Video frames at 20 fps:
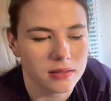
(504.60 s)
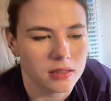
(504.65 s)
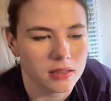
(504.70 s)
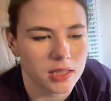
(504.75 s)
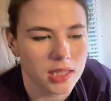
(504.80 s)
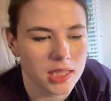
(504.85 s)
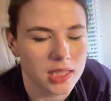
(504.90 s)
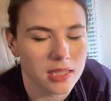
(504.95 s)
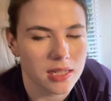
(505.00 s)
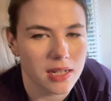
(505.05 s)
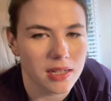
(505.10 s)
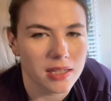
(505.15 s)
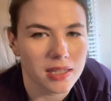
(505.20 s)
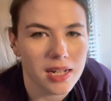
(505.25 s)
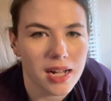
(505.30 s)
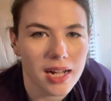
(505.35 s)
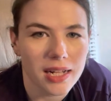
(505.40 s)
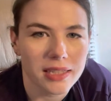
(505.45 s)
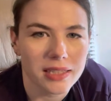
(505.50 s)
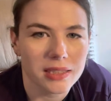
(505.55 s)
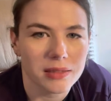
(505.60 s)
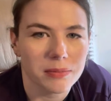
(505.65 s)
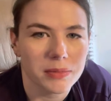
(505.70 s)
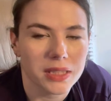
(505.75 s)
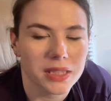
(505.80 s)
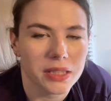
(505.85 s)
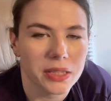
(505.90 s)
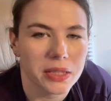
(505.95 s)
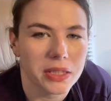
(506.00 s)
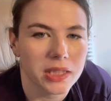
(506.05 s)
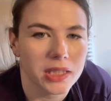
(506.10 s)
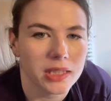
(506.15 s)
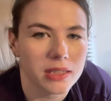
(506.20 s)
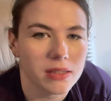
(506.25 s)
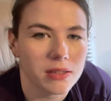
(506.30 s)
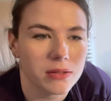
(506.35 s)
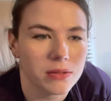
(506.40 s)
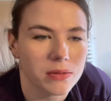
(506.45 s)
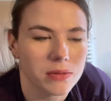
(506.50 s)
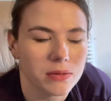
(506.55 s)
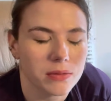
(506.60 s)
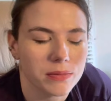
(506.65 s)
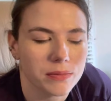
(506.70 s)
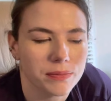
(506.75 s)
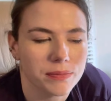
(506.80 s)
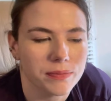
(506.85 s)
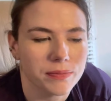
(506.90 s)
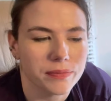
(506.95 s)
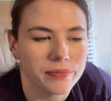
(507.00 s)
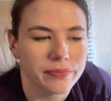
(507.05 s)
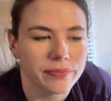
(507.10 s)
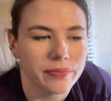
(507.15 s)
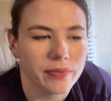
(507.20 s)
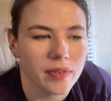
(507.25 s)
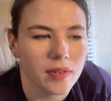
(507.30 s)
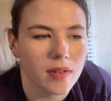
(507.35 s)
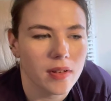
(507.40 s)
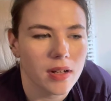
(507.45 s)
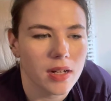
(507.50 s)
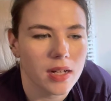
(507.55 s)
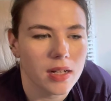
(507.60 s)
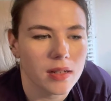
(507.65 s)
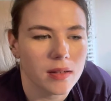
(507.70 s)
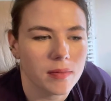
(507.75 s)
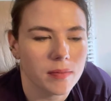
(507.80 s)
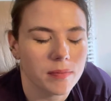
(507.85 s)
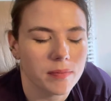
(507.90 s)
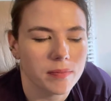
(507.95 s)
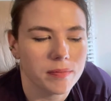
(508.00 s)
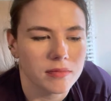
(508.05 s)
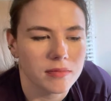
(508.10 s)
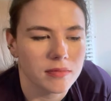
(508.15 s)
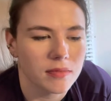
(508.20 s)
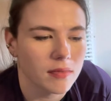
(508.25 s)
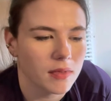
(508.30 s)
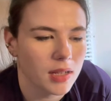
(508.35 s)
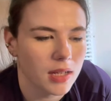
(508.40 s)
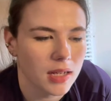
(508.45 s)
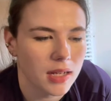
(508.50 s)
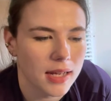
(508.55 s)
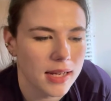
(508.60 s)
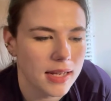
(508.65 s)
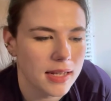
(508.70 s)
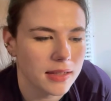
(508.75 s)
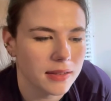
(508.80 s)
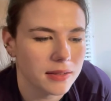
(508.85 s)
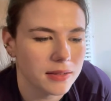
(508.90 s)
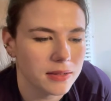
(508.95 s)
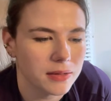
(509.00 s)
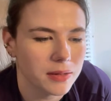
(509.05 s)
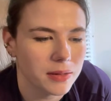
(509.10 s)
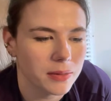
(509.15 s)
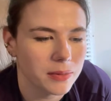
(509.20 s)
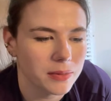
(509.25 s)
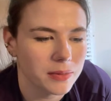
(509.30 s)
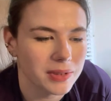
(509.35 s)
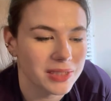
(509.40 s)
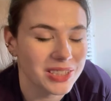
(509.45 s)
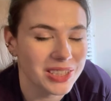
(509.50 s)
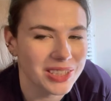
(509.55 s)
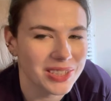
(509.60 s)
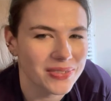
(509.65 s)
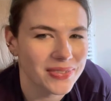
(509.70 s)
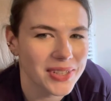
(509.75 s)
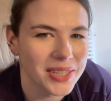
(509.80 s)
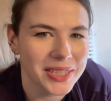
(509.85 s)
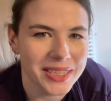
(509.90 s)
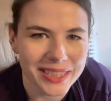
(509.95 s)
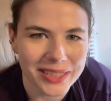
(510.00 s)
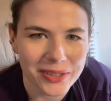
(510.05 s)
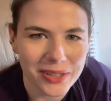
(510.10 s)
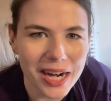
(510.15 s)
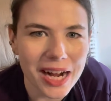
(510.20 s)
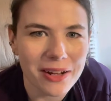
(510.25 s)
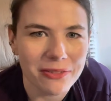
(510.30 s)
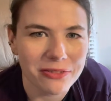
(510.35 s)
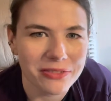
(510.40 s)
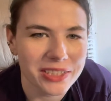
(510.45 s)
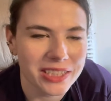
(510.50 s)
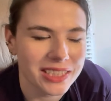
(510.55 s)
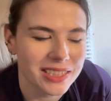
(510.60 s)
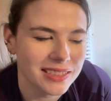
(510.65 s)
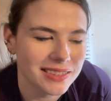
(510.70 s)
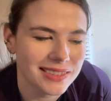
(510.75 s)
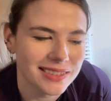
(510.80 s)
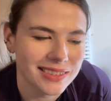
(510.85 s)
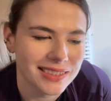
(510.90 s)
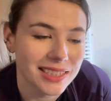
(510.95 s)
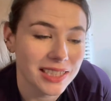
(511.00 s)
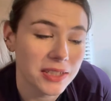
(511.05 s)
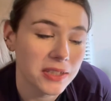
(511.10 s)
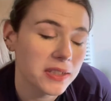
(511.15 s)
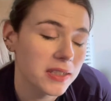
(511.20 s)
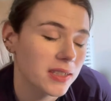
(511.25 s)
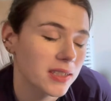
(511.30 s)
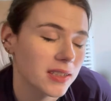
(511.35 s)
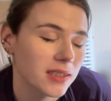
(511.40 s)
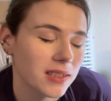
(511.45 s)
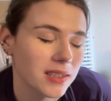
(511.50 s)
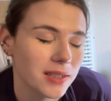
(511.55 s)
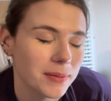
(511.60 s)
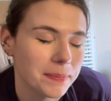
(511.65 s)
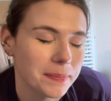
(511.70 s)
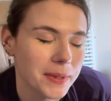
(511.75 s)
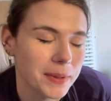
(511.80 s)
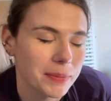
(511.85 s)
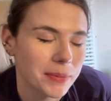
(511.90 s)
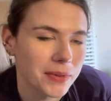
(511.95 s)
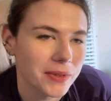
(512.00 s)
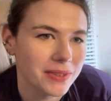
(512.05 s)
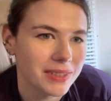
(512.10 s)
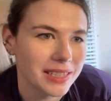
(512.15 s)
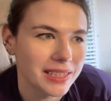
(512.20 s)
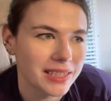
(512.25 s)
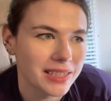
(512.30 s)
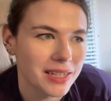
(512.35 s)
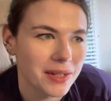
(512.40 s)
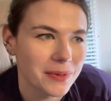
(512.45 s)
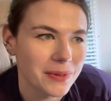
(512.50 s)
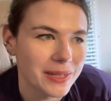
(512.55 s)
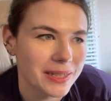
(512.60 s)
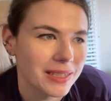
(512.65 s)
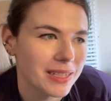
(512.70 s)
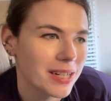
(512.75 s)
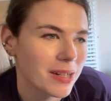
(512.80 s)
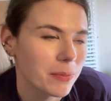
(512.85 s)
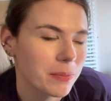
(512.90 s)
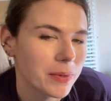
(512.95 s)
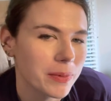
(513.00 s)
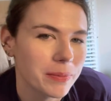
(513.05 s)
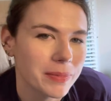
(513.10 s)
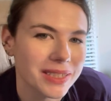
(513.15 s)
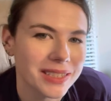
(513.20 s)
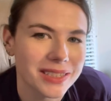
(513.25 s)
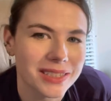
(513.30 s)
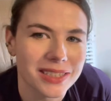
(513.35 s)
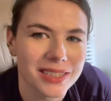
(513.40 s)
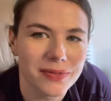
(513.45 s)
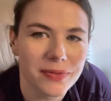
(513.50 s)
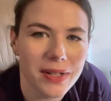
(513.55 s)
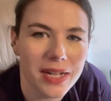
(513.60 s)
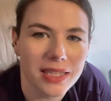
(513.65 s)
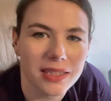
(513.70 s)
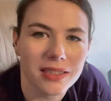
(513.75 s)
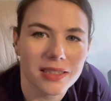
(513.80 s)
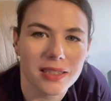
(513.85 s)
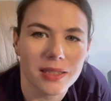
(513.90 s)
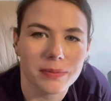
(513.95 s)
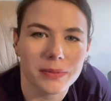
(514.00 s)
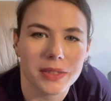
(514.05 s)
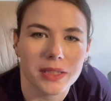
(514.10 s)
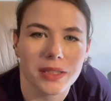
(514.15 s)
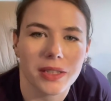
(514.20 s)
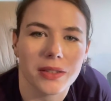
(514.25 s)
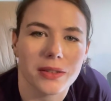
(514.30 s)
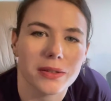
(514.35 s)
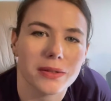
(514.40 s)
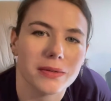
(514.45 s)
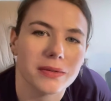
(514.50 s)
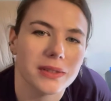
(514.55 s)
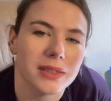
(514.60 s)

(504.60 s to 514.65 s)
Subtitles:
It's not a high-end material. And looks very crafty. A lot of people like that right now, but because fads come and go,